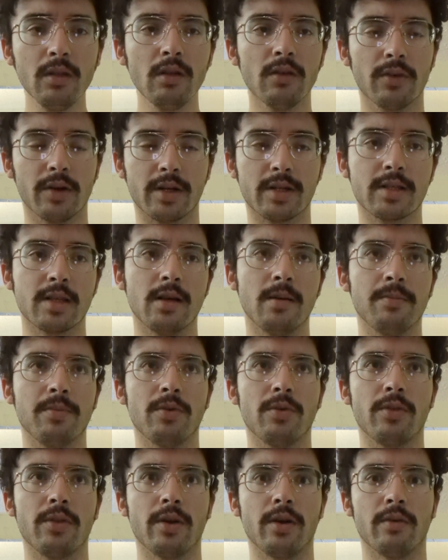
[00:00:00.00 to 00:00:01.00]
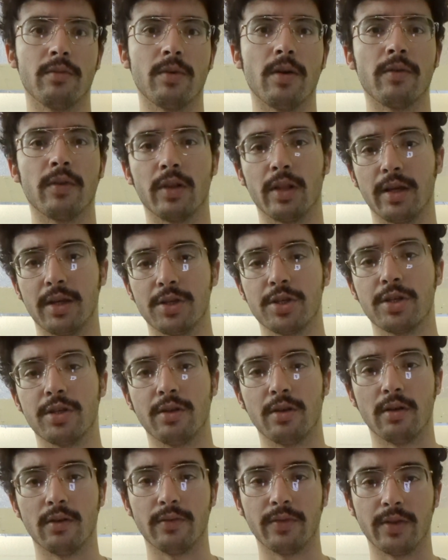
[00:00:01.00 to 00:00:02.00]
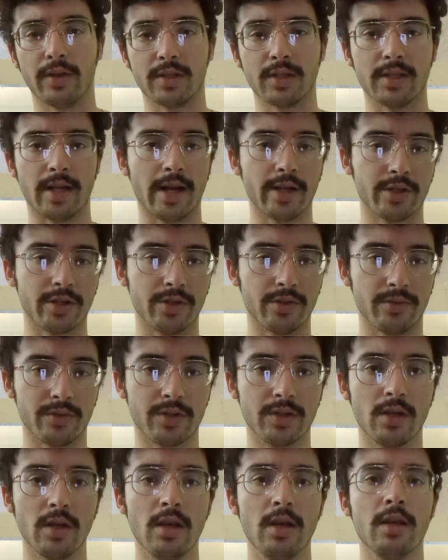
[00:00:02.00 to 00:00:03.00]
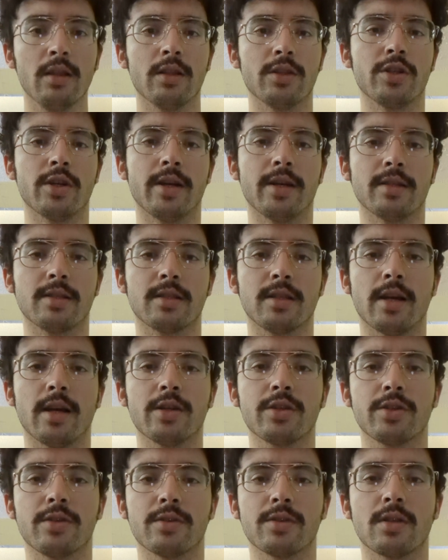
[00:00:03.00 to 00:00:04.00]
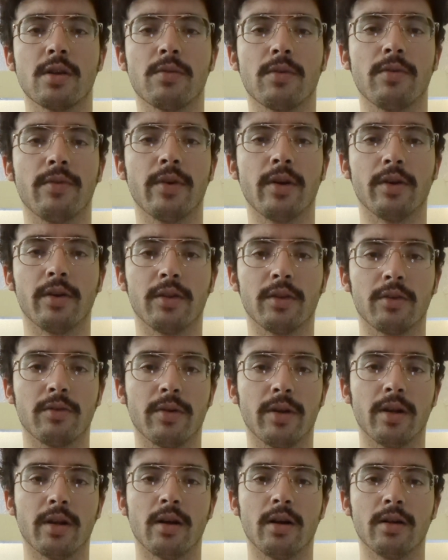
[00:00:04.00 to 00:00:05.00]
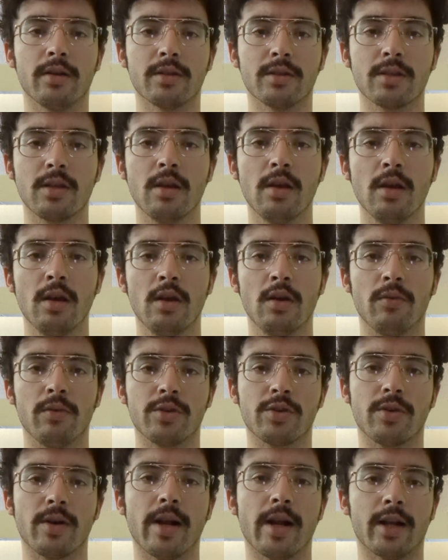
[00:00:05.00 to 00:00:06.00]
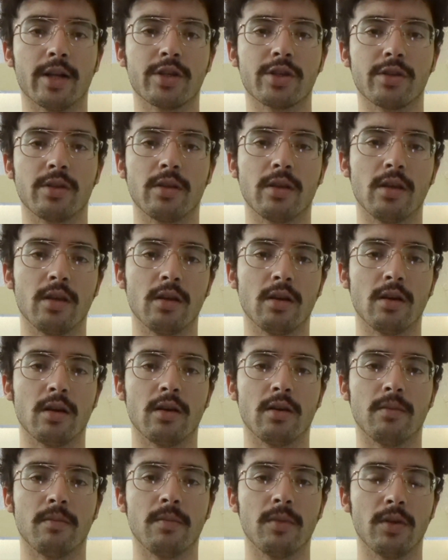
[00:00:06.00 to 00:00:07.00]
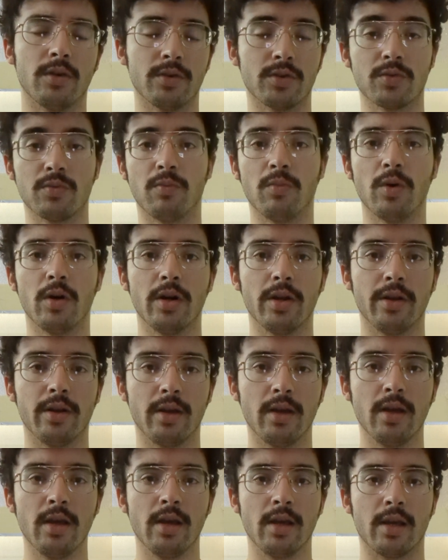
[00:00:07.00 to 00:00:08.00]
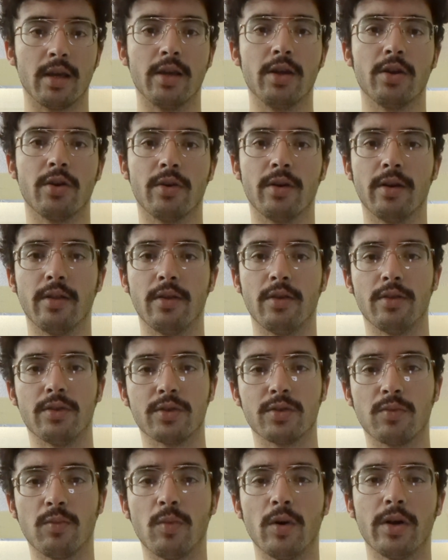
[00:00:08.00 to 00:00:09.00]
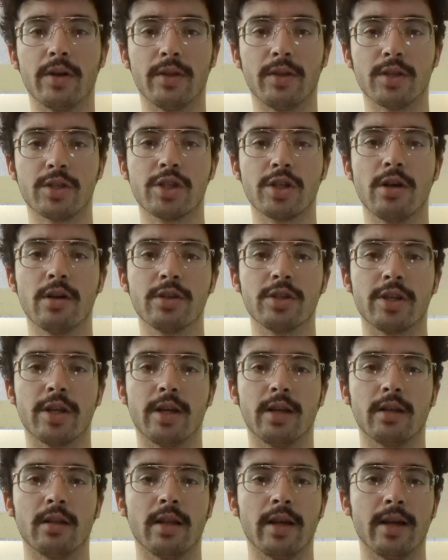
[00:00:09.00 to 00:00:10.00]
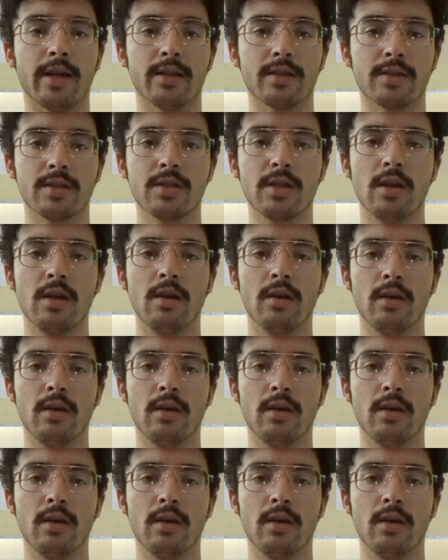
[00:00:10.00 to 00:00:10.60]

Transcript: For example, the revelation of the statues, the giant statues that were found in the Great Hunt, which are actually there's one here, and then there's one in the Shanshan lands.